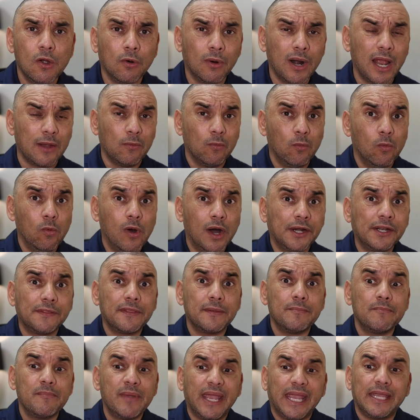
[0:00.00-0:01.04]
All right, one of
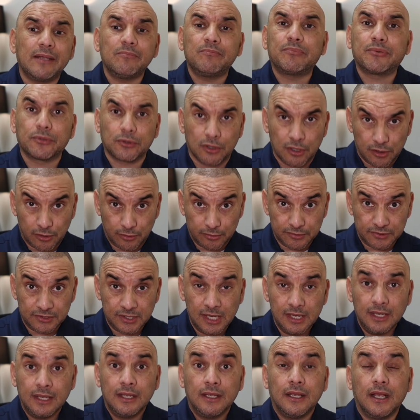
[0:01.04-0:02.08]
the main pros
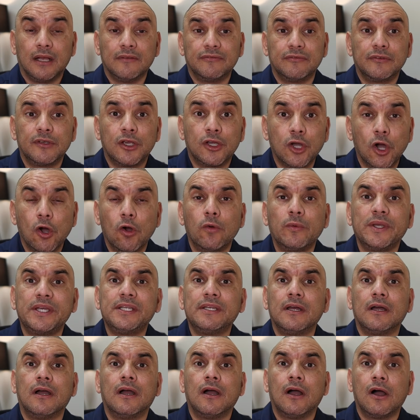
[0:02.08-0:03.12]
of
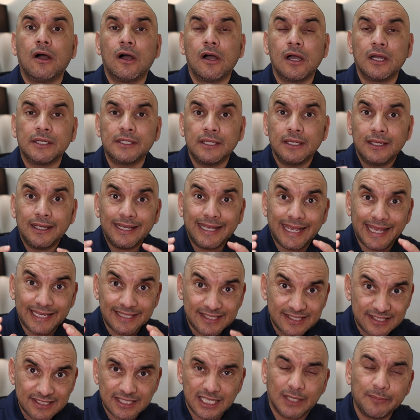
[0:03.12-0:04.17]
going on a
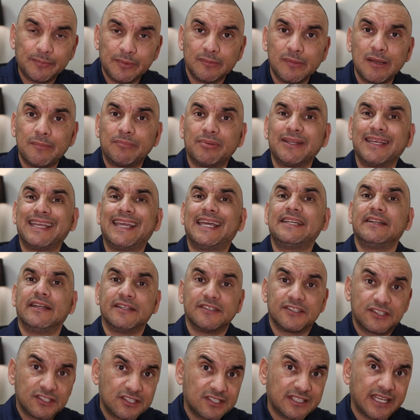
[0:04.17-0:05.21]
supplement plan
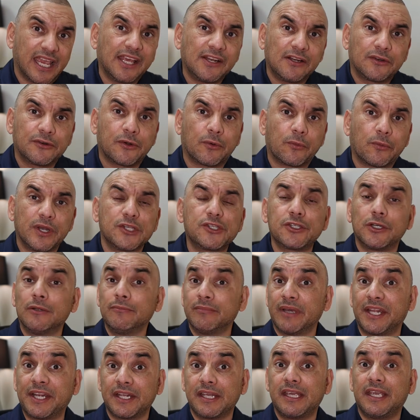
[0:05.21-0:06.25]
and staying on original
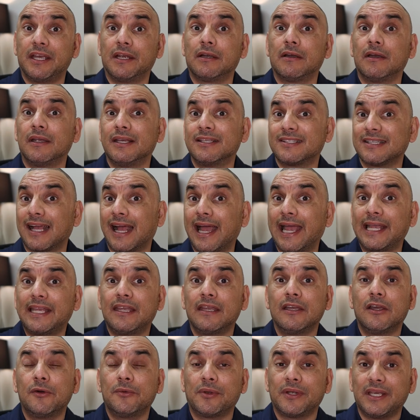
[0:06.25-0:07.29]
Medicare is I
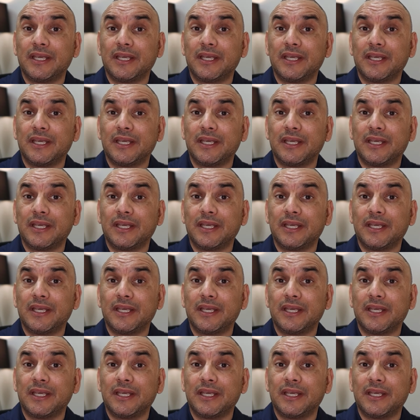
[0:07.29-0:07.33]
can go